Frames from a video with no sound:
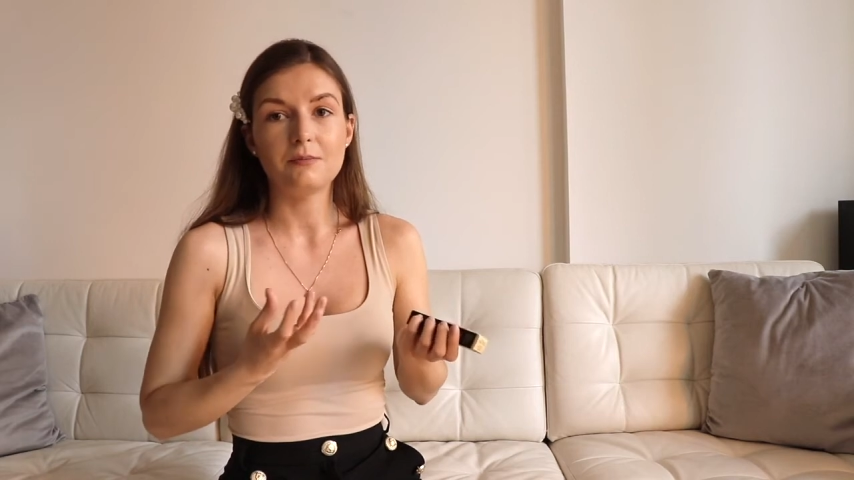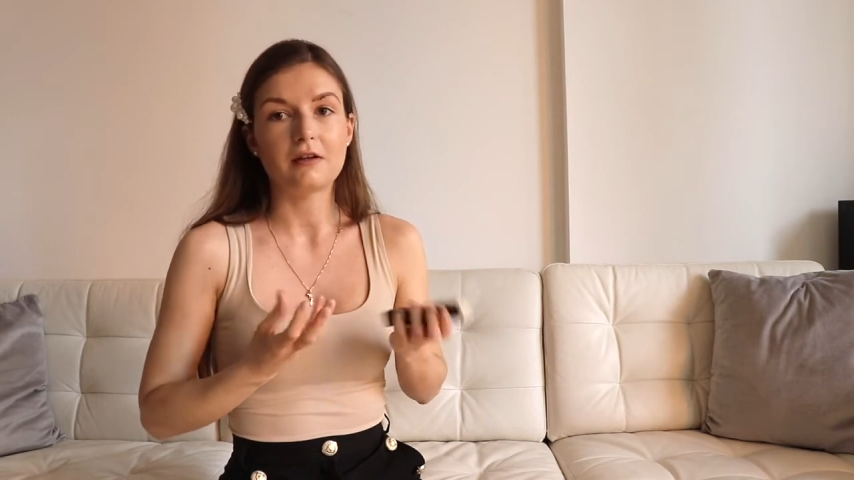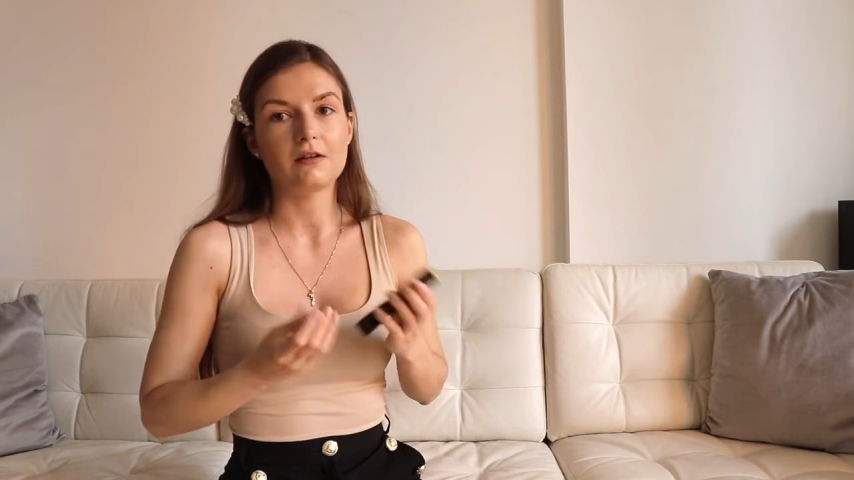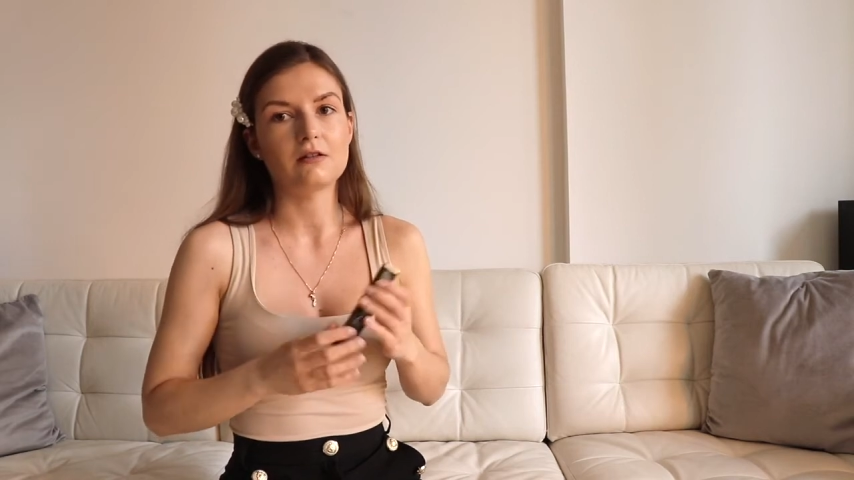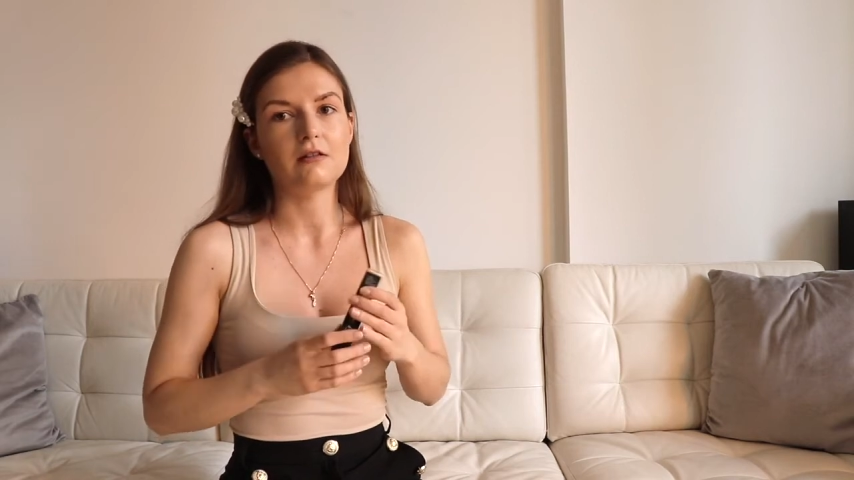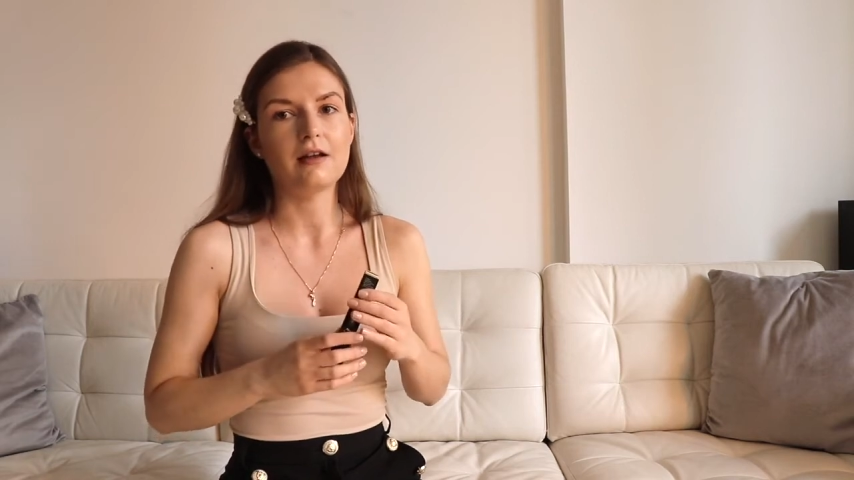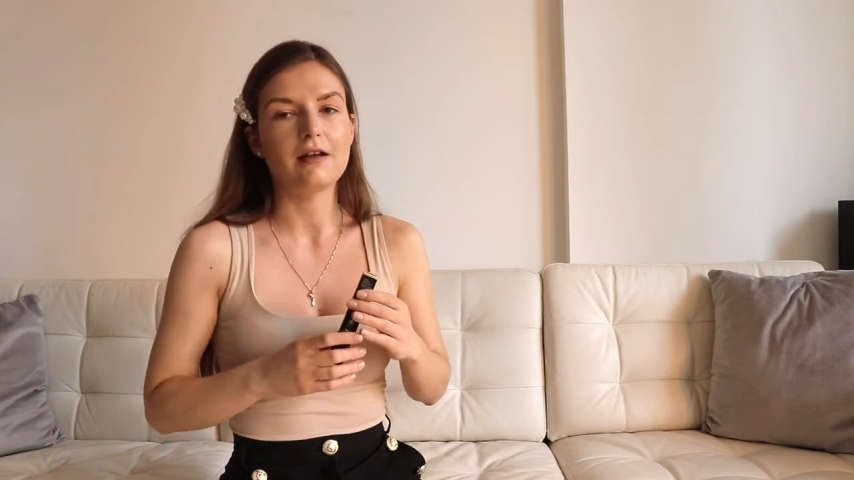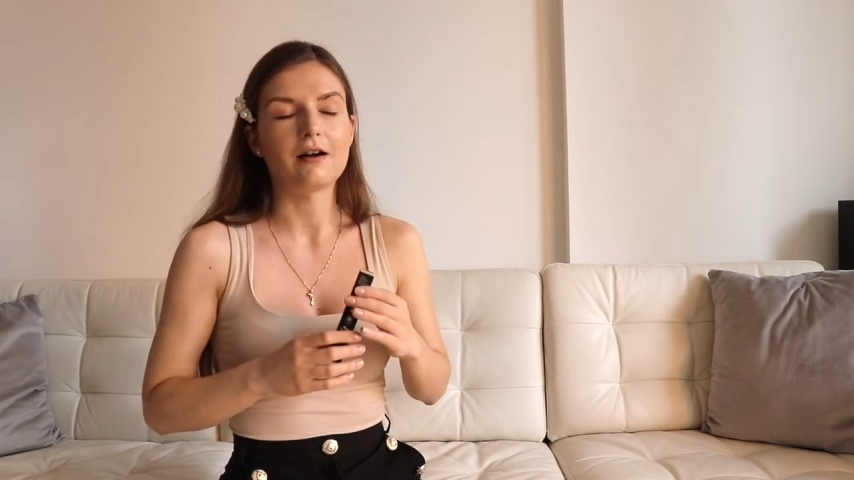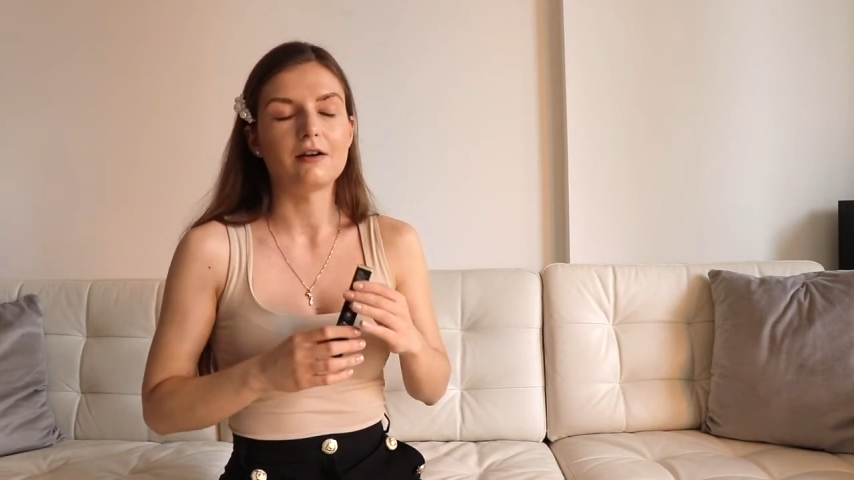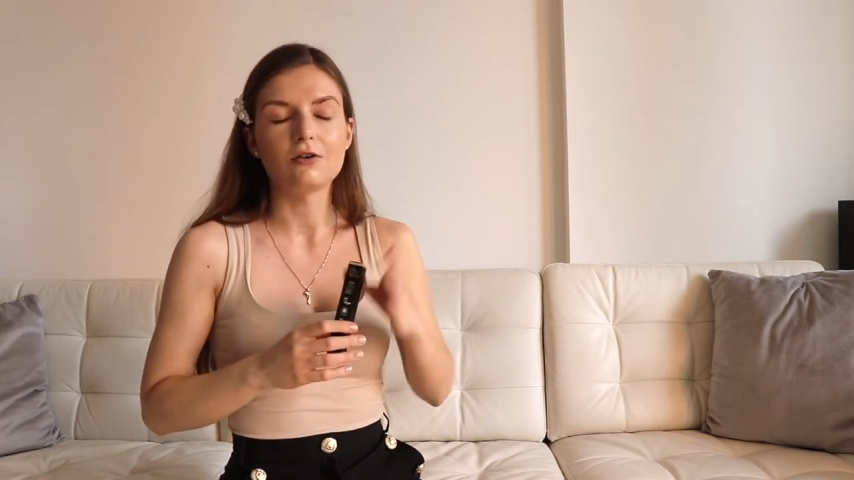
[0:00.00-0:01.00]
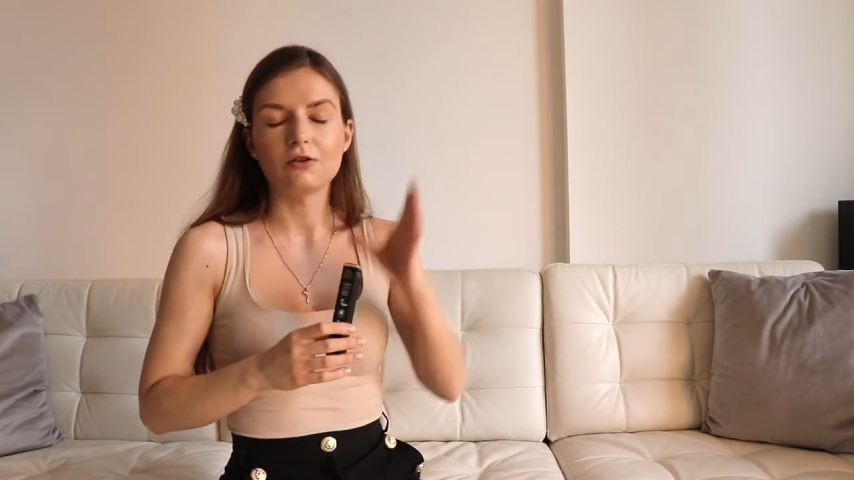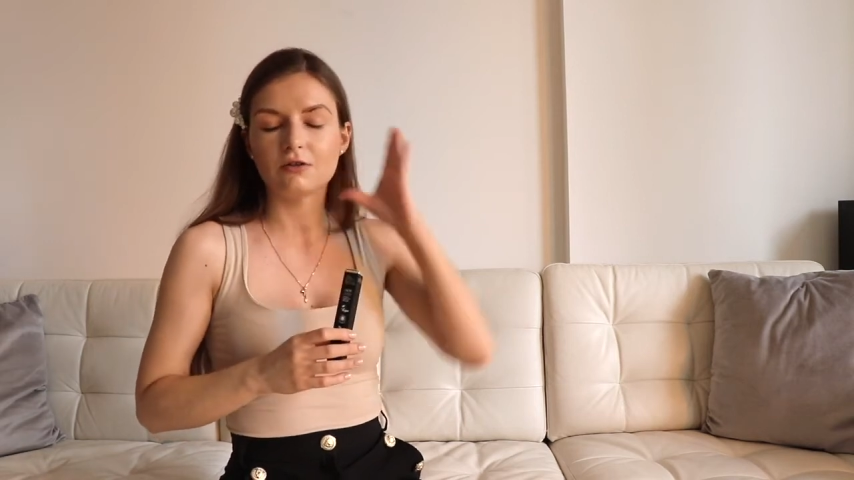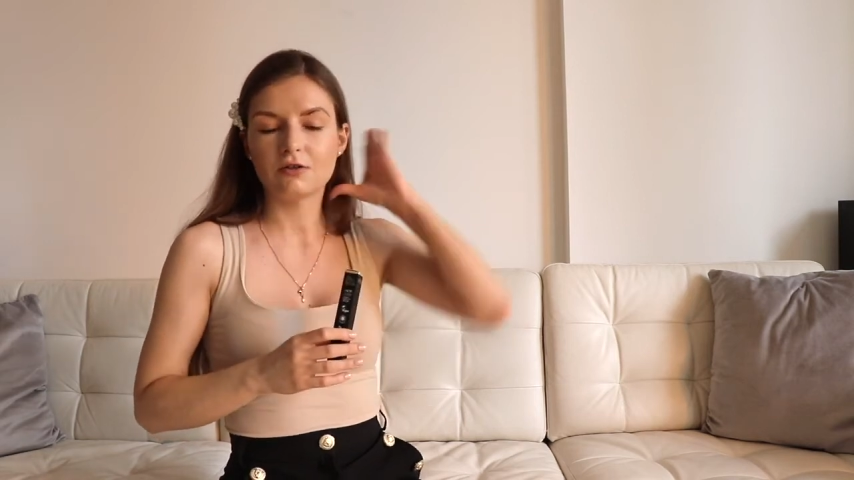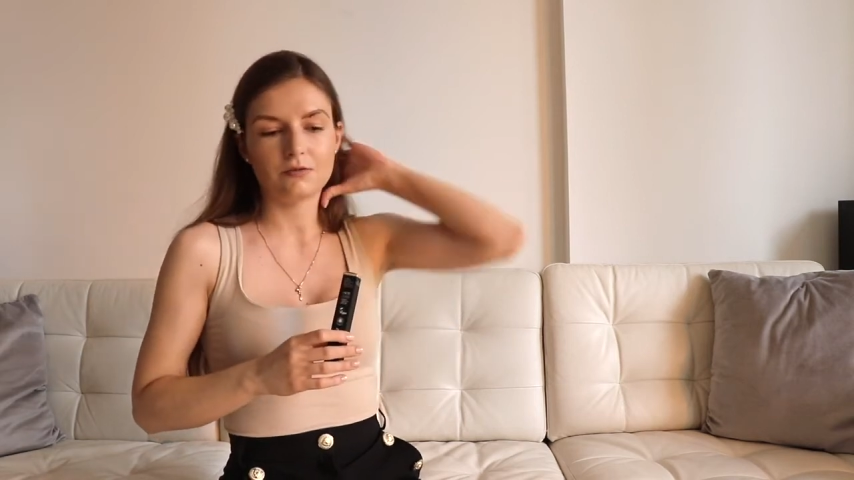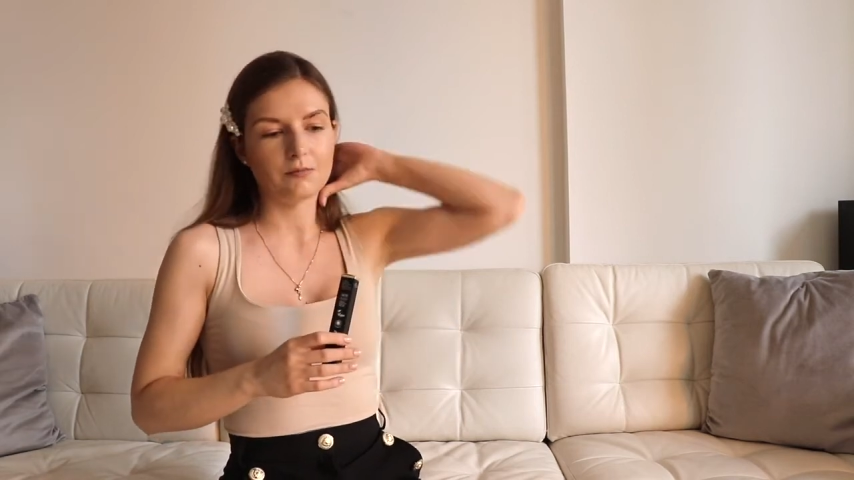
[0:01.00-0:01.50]
because they are not
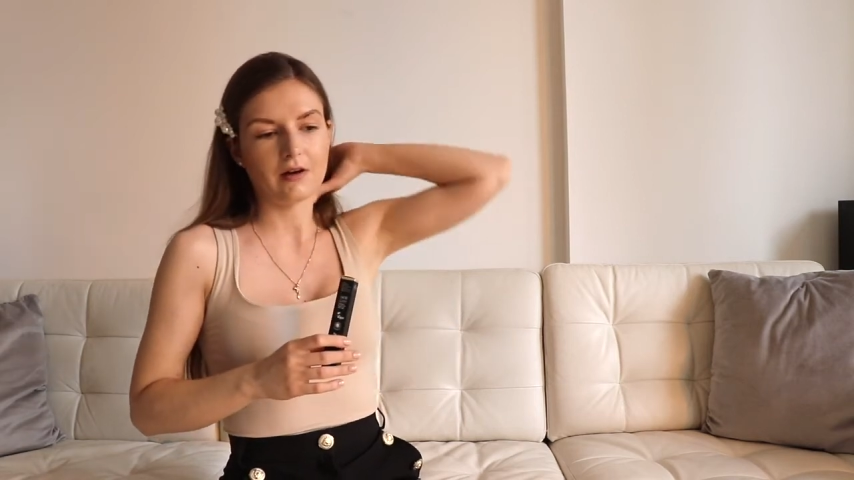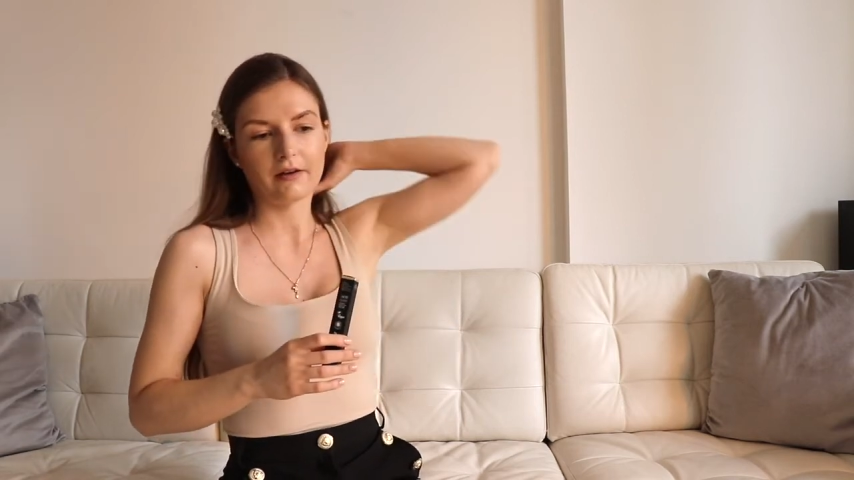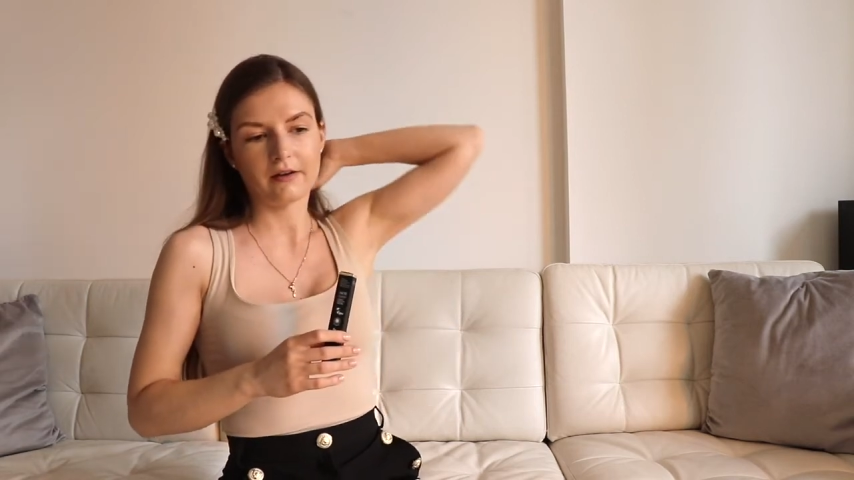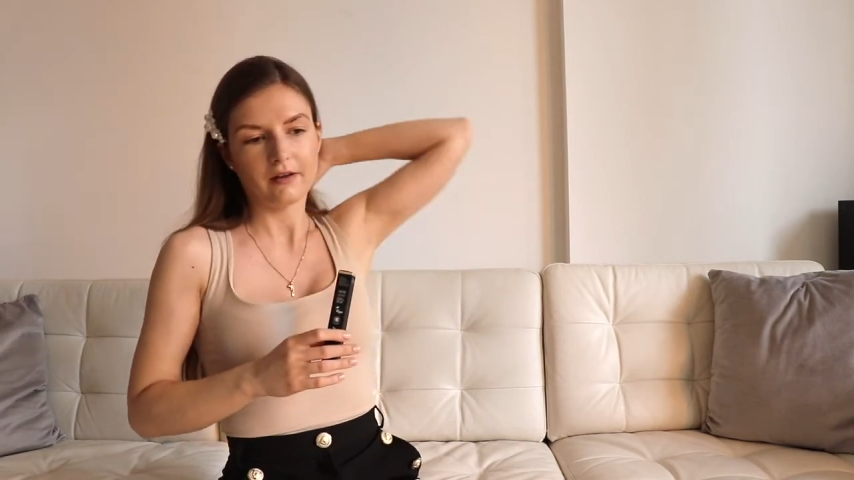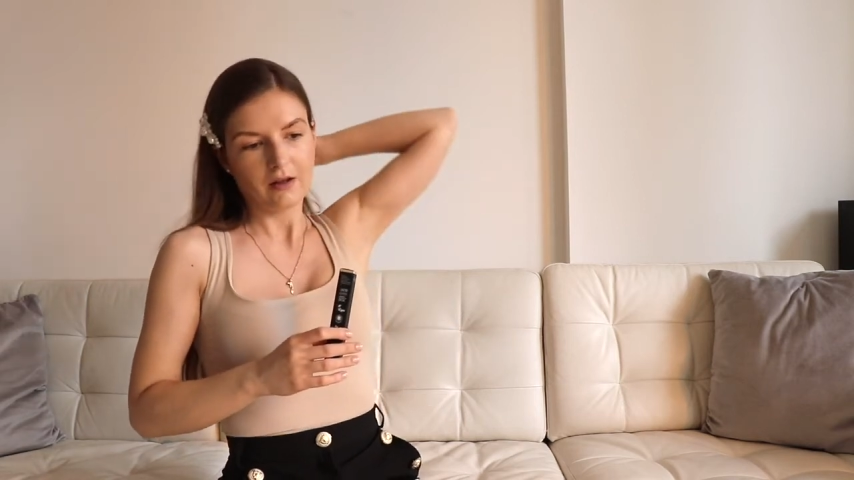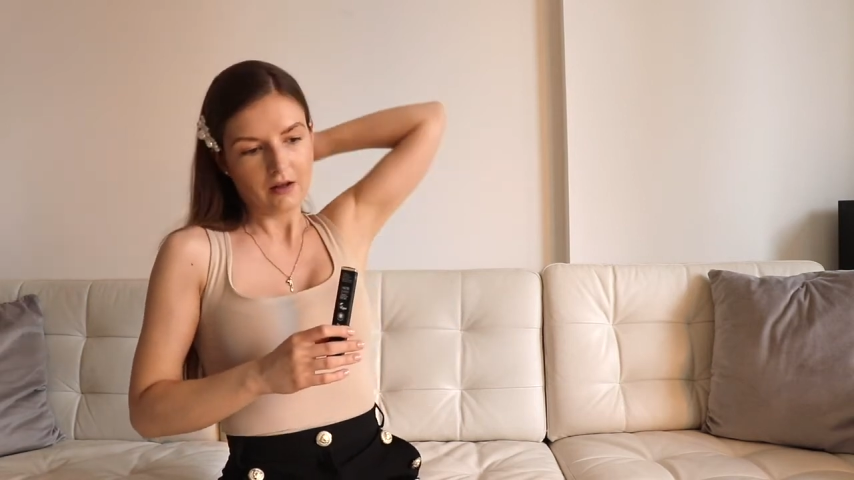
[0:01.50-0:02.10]
my